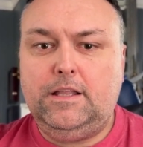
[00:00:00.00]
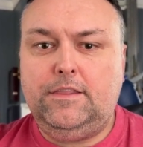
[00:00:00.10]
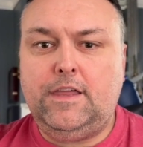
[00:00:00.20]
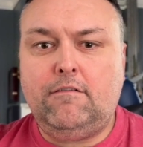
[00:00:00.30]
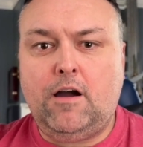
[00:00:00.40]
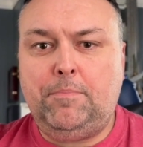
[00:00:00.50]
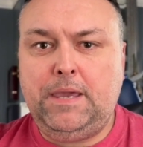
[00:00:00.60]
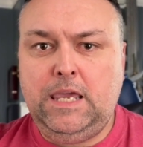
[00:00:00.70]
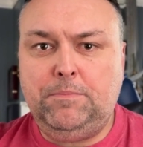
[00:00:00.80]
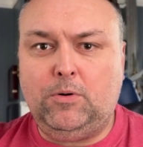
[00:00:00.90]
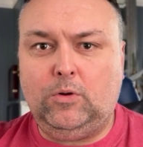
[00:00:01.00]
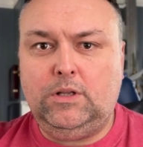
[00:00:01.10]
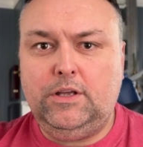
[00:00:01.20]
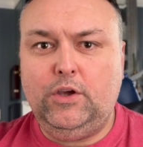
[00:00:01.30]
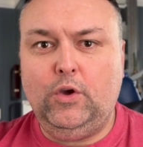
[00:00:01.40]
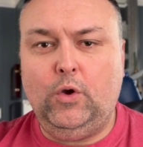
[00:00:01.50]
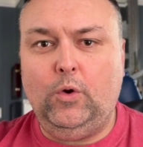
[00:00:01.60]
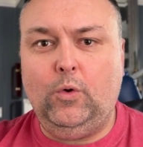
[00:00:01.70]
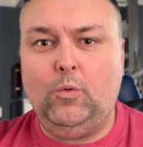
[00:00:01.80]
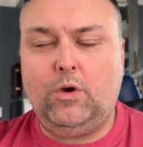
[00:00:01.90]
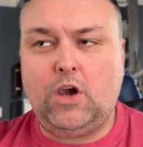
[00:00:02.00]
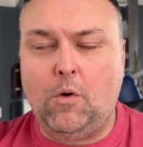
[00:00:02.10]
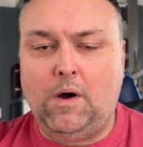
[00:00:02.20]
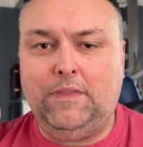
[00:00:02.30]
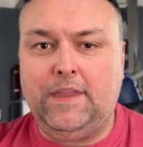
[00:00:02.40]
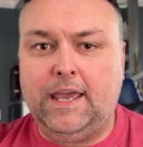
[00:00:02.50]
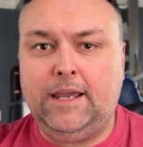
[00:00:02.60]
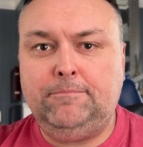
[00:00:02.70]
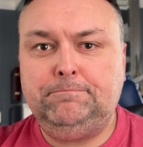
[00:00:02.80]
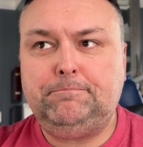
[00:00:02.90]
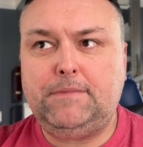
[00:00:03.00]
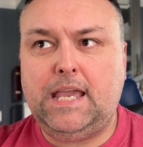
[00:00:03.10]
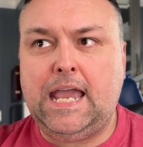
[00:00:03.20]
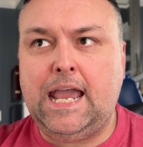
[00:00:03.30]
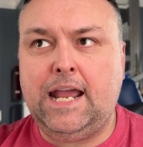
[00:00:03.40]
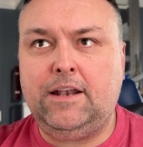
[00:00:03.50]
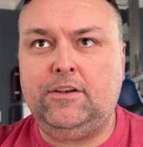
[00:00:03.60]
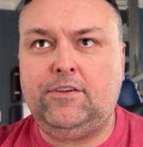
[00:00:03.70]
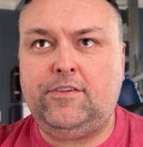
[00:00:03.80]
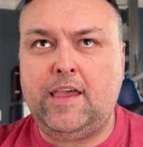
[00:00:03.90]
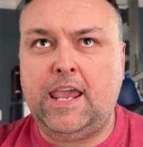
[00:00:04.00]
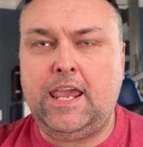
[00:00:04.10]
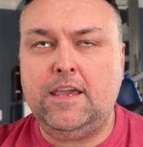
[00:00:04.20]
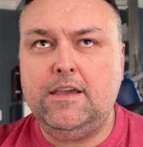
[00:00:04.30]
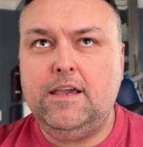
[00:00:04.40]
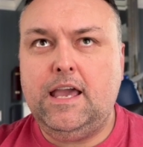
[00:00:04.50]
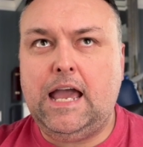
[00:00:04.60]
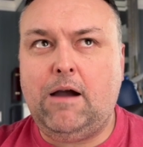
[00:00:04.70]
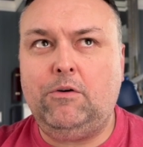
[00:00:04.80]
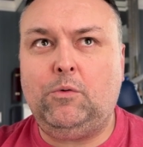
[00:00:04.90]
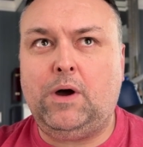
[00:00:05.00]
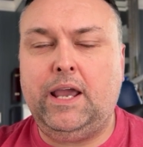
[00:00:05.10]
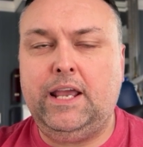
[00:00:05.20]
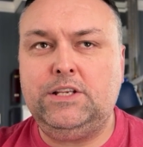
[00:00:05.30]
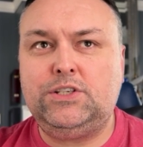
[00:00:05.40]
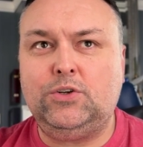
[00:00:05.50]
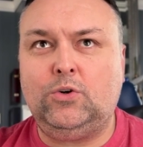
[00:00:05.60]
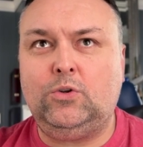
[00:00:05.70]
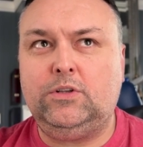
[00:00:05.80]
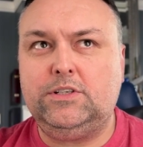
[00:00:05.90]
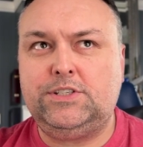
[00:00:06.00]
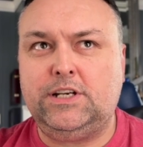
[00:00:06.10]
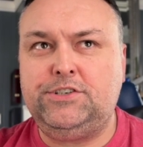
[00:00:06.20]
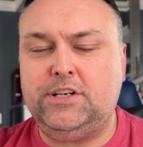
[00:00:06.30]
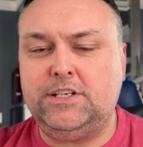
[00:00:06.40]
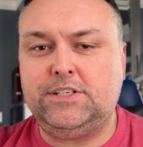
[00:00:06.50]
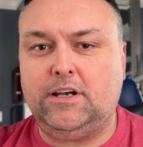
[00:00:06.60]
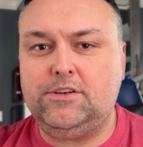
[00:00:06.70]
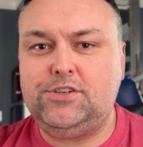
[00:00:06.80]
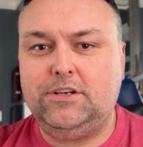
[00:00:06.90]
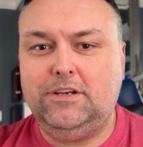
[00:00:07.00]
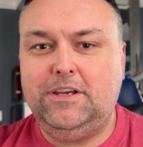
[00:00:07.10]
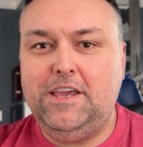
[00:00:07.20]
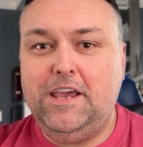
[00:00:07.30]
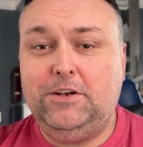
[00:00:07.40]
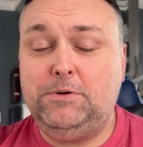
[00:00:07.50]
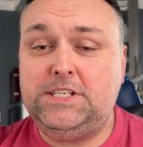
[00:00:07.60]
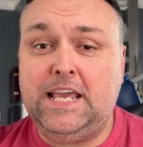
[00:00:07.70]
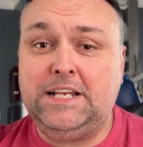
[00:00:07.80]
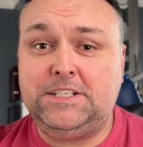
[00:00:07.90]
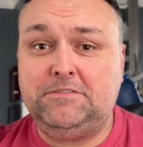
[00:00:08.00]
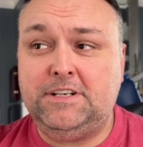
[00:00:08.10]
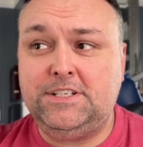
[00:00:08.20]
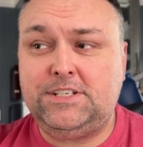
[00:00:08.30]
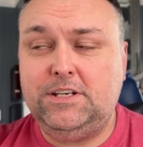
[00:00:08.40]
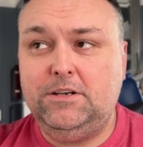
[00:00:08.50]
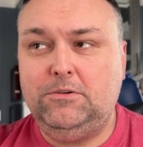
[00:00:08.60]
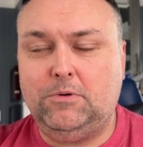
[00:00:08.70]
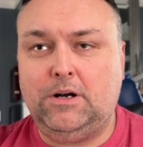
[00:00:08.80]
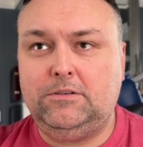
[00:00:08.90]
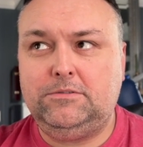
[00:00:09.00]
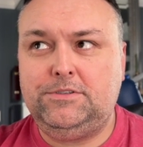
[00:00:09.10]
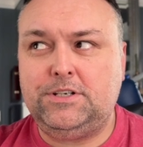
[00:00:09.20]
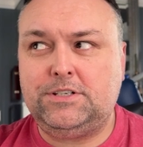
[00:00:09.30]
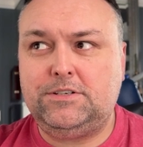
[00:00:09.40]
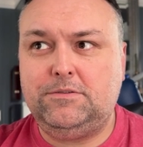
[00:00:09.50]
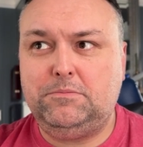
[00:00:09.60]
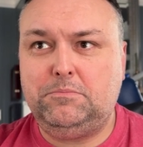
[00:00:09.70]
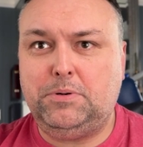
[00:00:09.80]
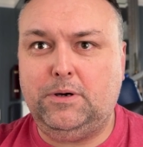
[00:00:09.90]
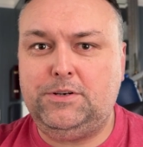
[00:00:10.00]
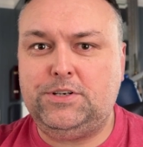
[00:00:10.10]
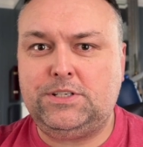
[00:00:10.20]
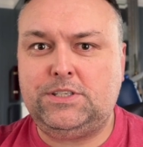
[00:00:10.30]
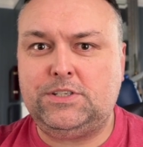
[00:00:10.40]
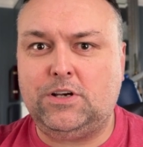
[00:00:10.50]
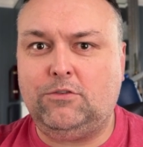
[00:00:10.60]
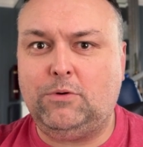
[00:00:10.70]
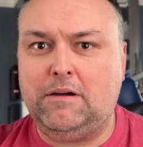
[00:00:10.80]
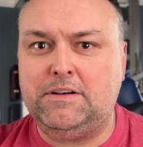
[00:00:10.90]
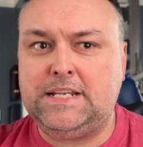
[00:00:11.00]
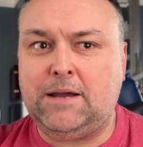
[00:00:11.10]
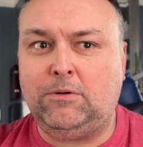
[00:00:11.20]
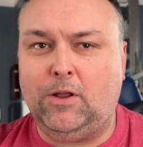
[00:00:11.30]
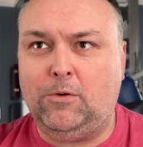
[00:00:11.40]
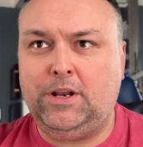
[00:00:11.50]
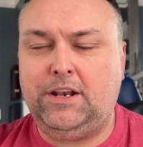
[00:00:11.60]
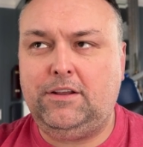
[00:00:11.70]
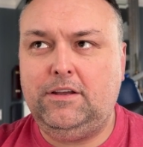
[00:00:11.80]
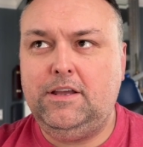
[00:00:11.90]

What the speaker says: there are people who go on there and say, how do I install such and such? To which the answer is, well, just purchase the software and download it.